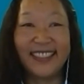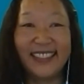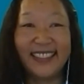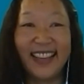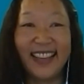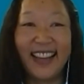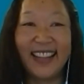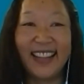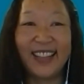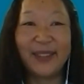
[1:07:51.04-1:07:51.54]
Hi,
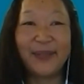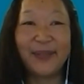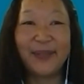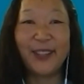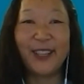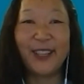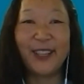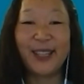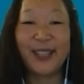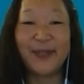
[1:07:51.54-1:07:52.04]
good morning,
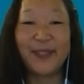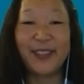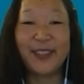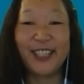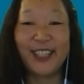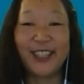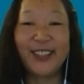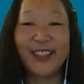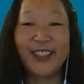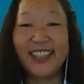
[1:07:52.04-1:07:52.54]
Commissioner
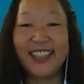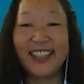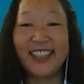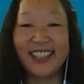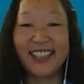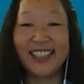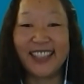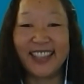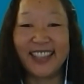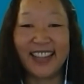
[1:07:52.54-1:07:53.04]

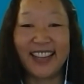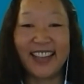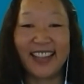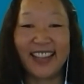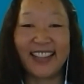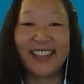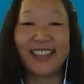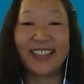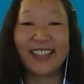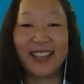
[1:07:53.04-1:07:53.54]
Khan
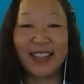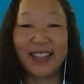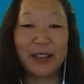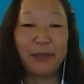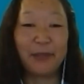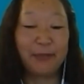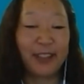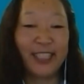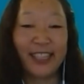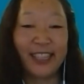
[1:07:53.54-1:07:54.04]
and
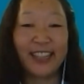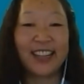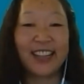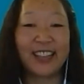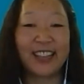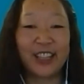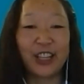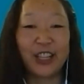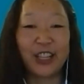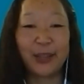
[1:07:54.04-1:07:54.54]
President Khan and
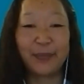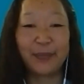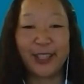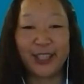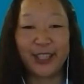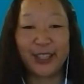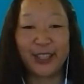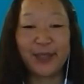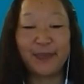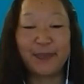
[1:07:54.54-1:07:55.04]

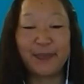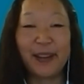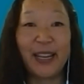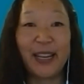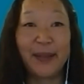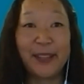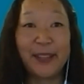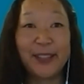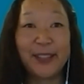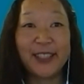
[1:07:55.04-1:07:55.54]
commissioners. My name is
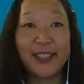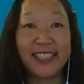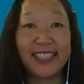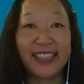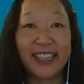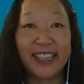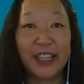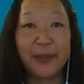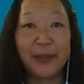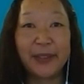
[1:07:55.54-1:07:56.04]
Christina
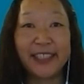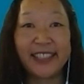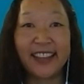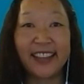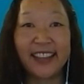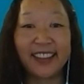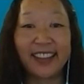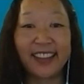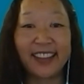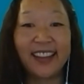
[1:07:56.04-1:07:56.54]

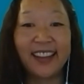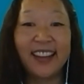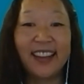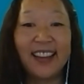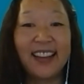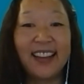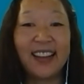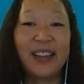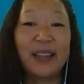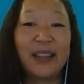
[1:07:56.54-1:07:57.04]
Iwasaki.
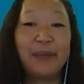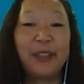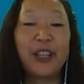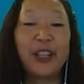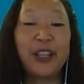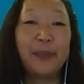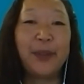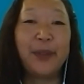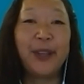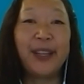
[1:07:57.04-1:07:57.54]
I'm the
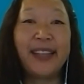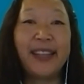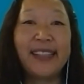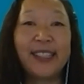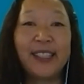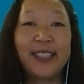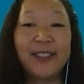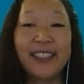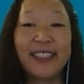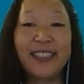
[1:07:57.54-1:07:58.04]
Community
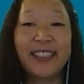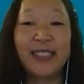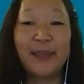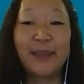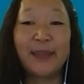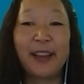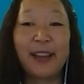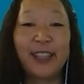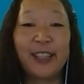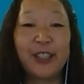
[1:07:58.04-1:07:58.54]
Services
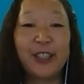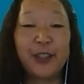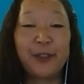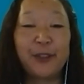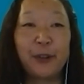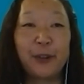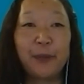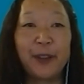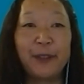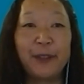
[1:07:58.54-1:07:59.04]
Manager for
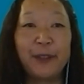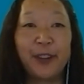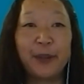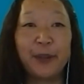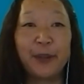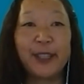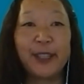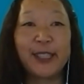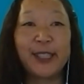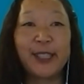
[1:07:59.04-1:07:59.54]
Welfare to Work
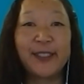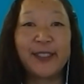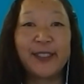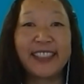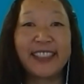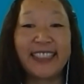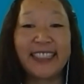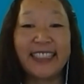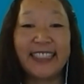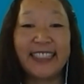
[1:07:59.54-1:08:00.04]

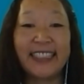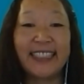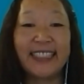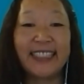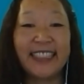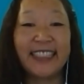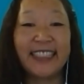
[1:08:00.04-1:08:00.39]
Services.